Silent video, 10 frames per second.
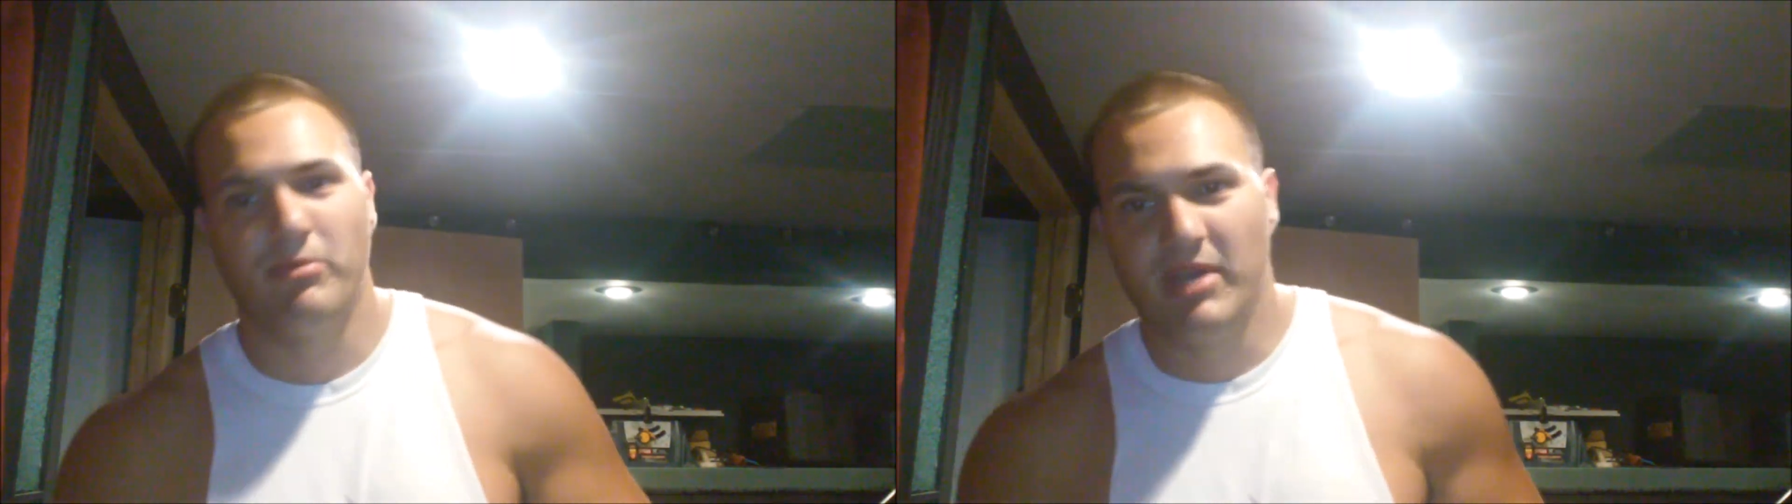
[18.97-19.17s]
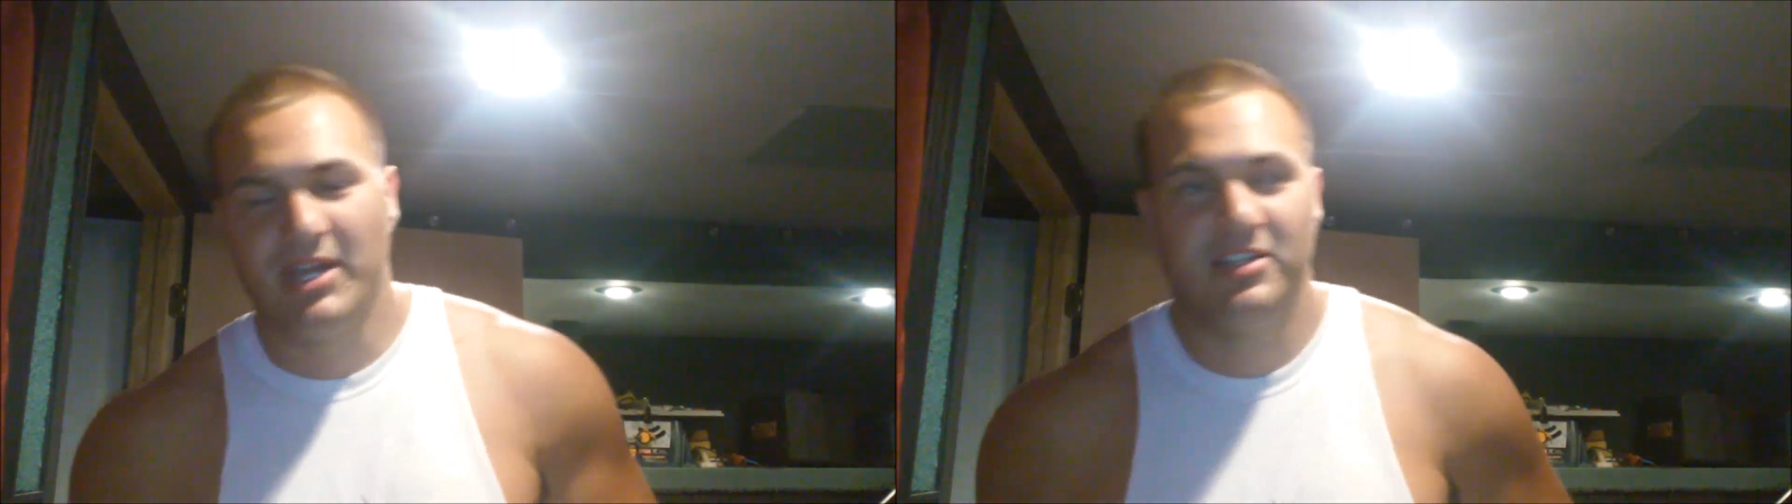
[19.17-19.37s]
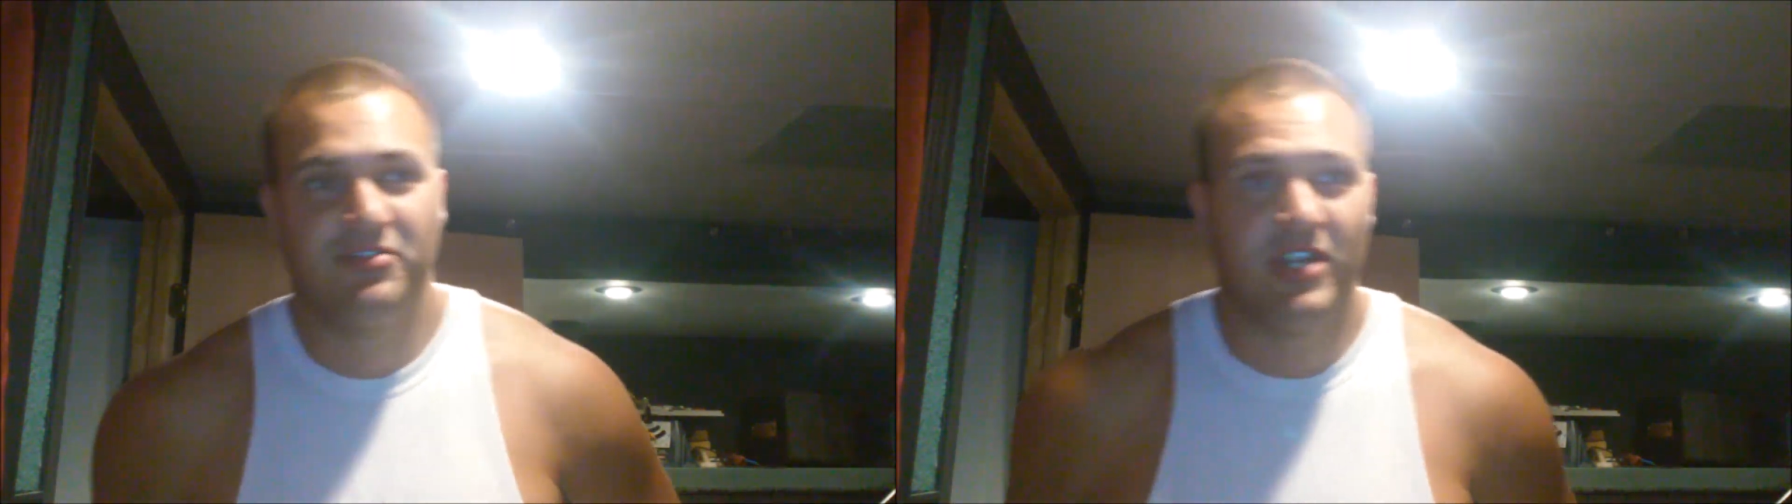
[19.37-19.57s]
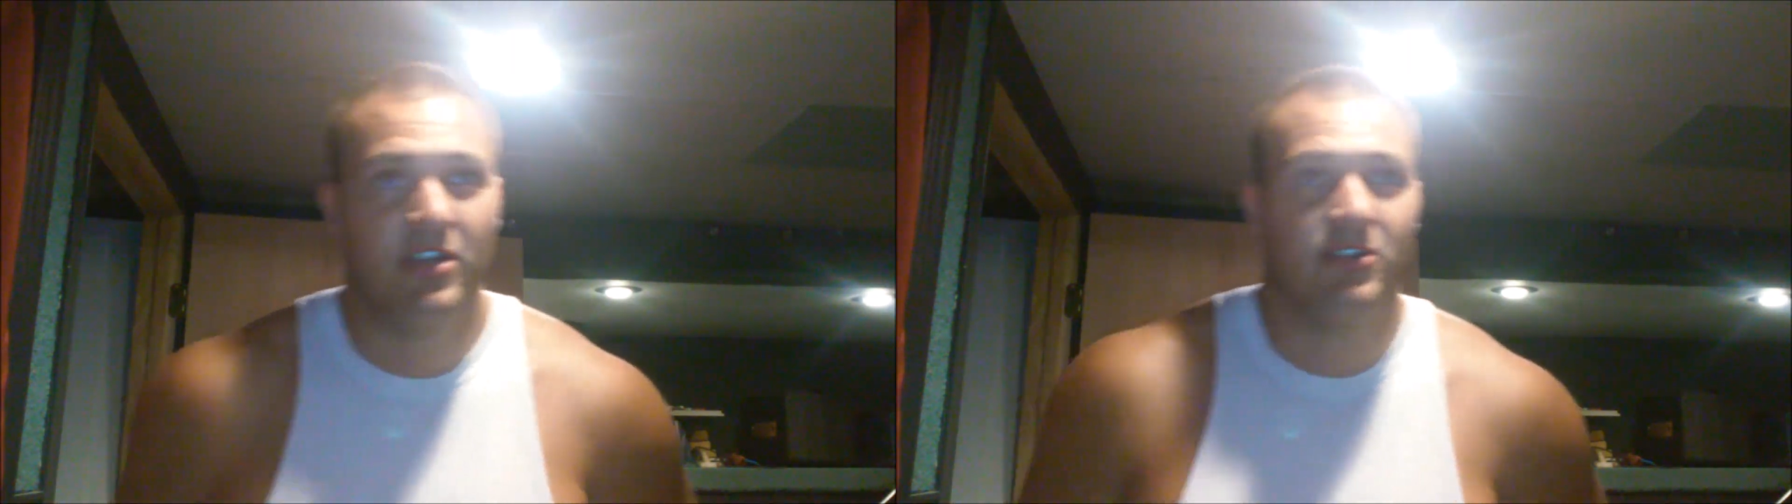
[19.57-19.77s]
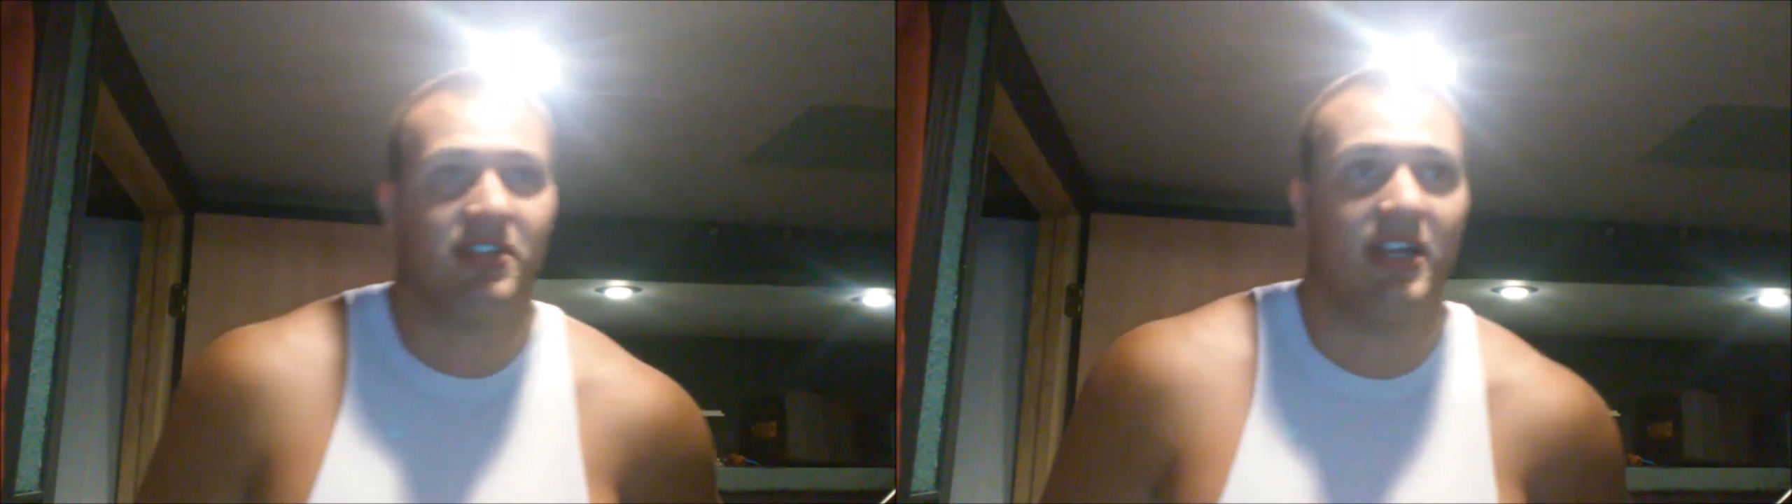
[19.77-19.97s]
been making these
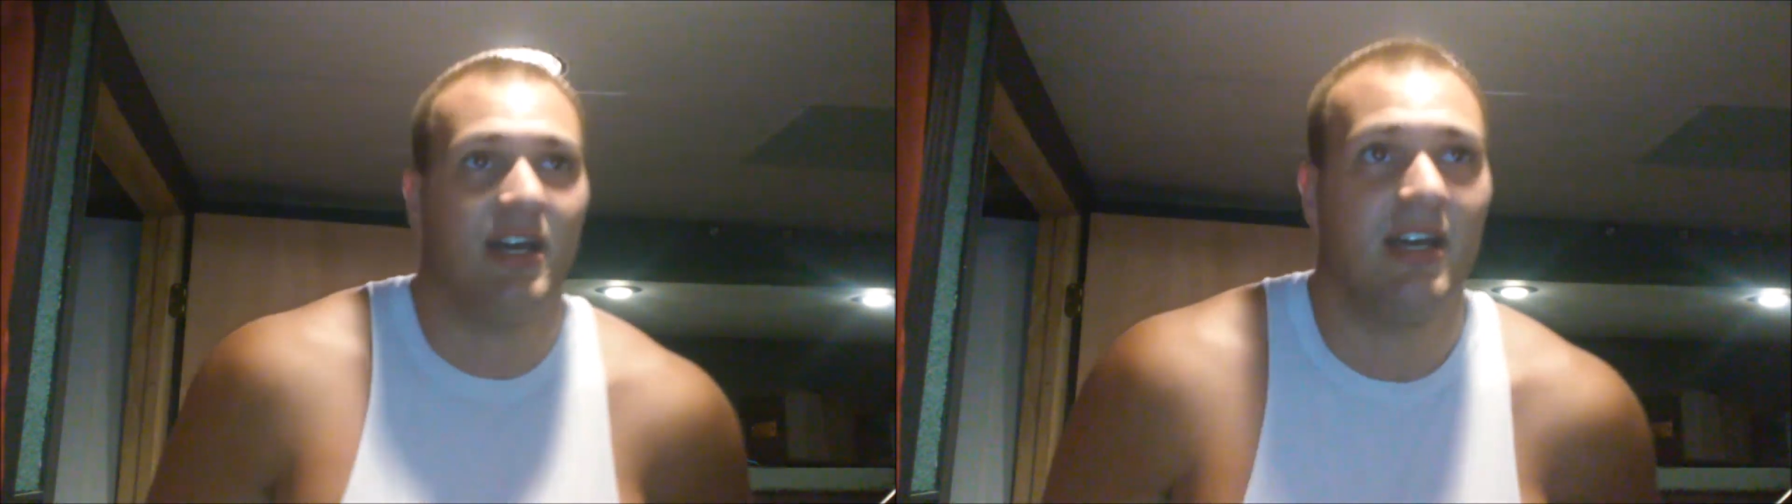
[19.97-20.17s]
videos and